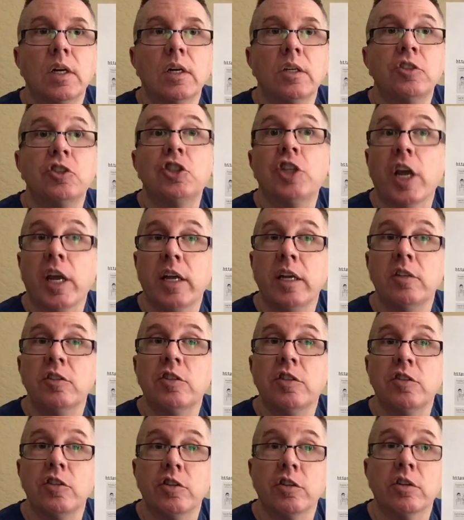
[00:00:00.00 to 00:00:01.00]

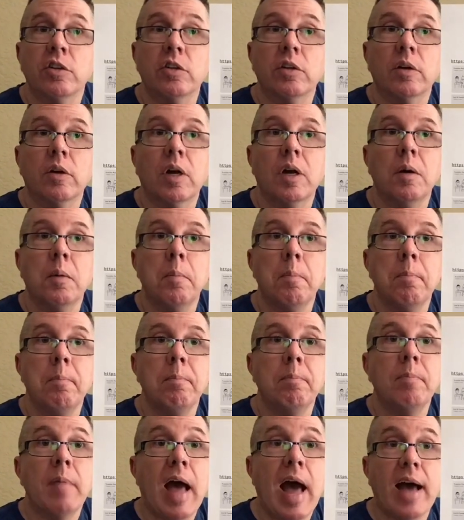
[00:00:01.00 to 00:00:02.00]
change your
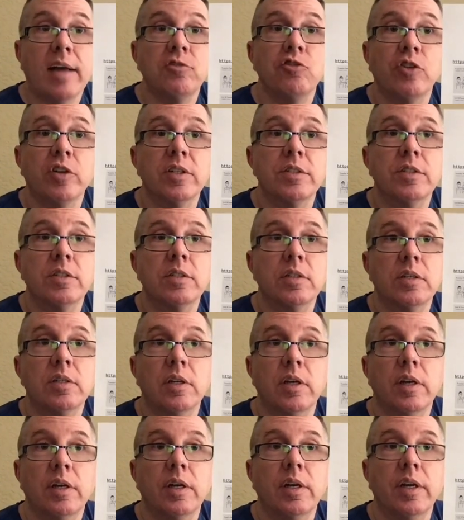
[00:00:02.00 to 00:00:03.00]
address
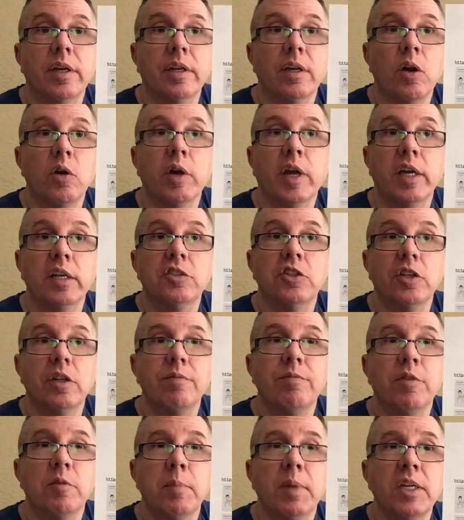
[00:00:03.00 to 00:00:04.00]
and location
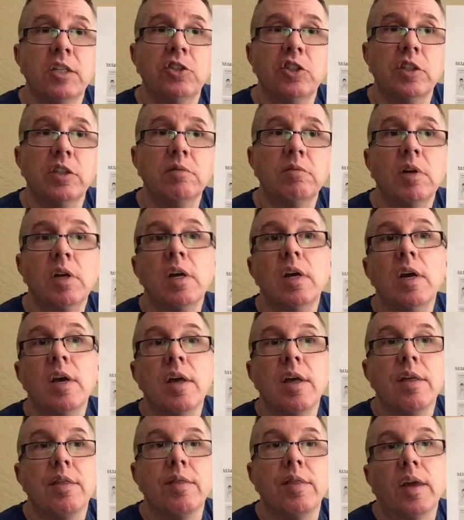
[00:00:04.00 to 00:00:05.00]
information,
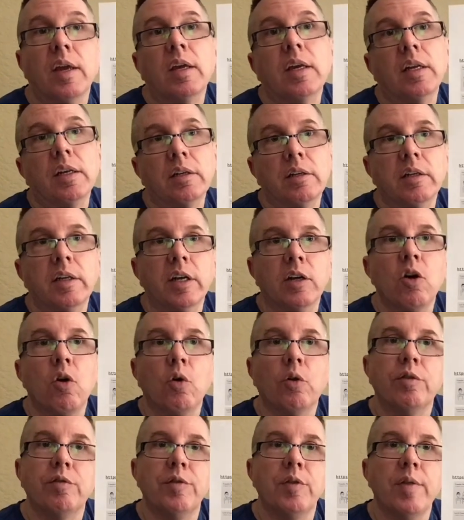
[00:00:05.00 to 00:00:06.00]
they can get a
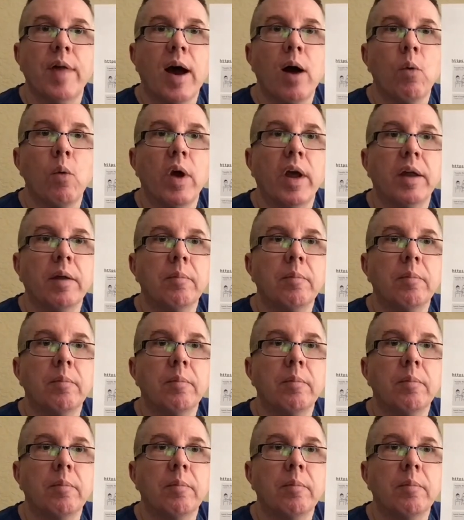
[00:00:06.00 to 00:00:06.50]
hold of you that way.